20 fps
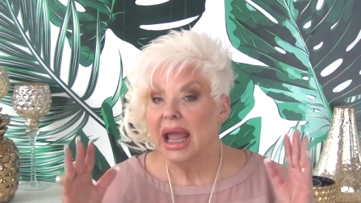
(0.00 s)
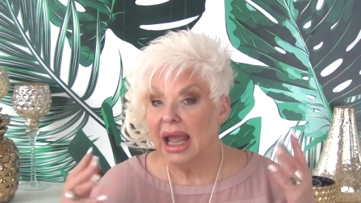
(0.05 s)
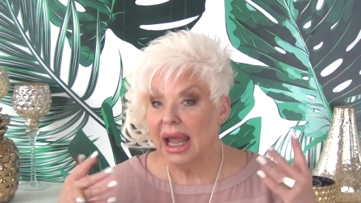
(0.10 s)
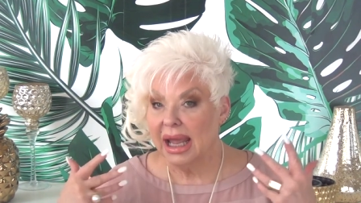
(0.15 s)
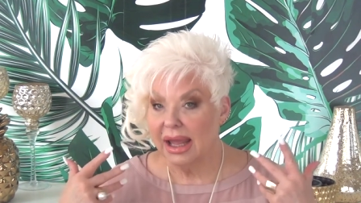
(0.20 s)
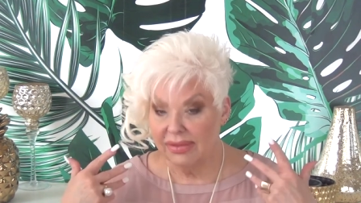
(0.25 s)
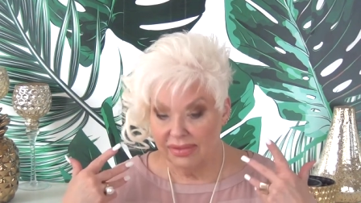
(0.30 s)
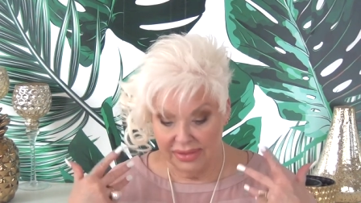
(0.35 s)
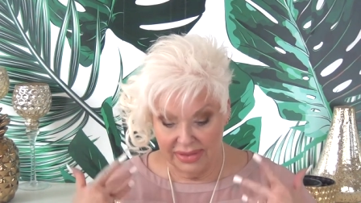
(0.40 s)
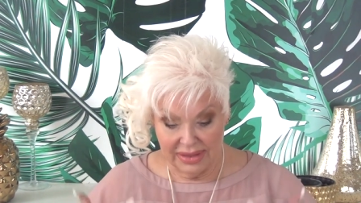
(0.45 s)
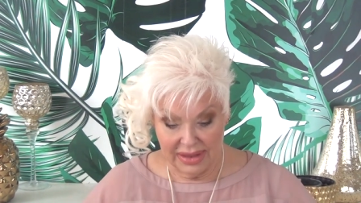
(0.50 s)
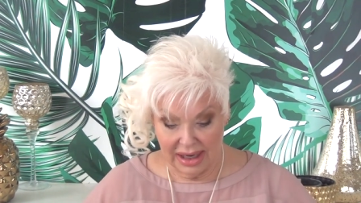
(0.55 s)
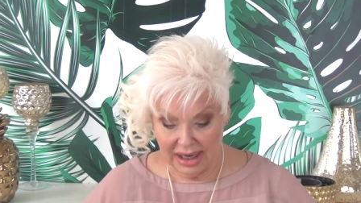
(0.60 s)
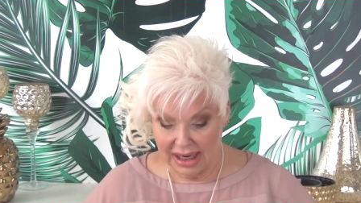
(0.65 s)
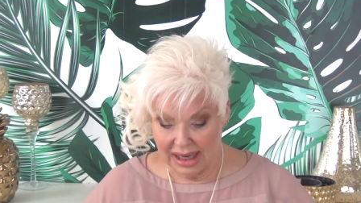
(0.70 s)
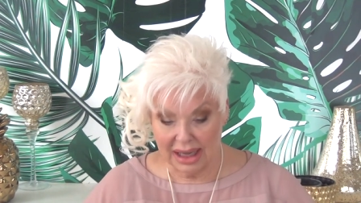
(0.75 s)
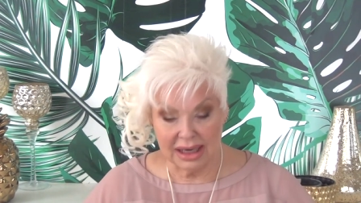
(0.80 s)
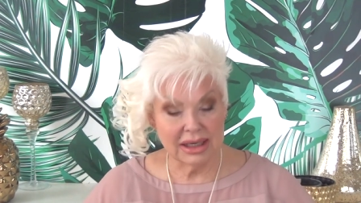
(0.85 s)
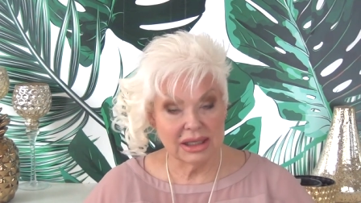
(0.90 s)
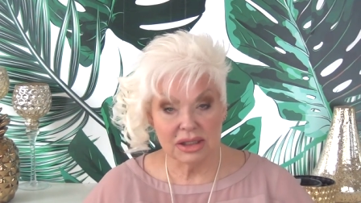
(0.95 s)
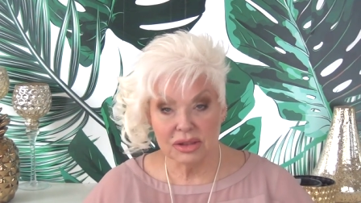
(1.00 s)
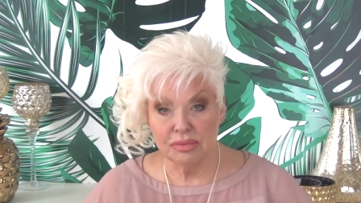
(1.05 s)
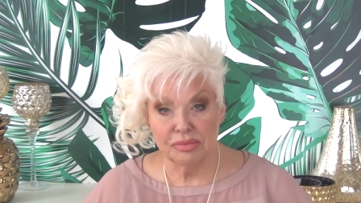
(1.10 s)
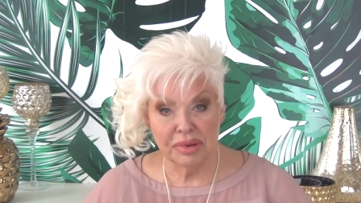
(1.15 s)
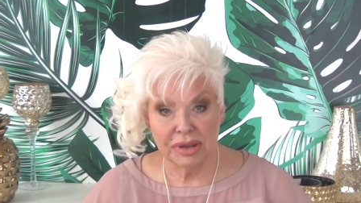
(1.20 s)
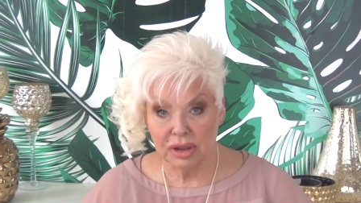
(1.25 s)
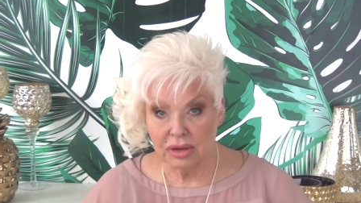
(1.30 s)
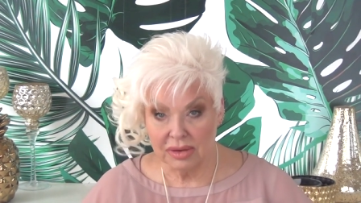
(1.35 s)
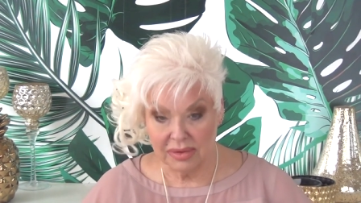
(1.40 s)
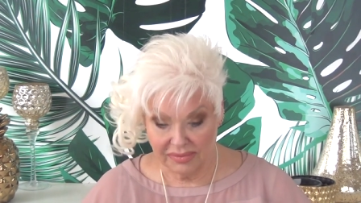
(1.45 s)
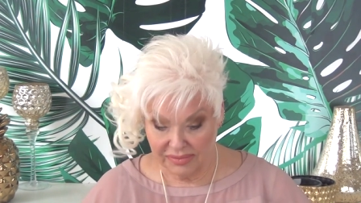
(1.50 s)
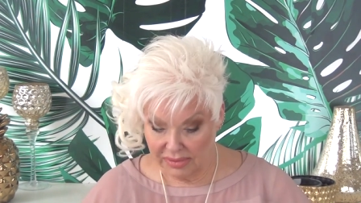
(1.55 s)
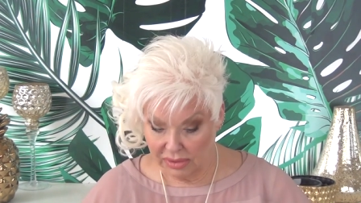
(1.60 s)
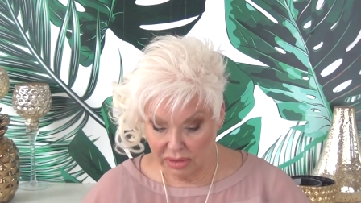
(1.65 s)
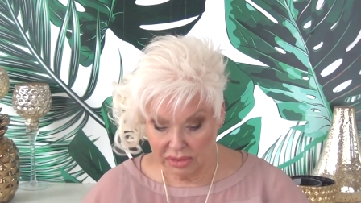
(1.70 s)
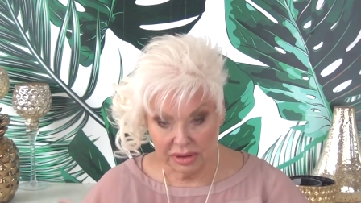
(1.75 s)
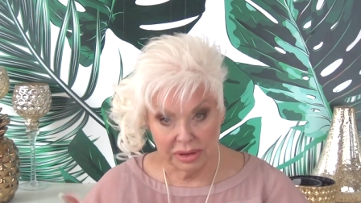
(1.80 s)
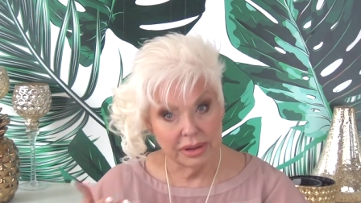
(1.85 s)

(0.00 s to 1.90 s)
And, and it's beautiful.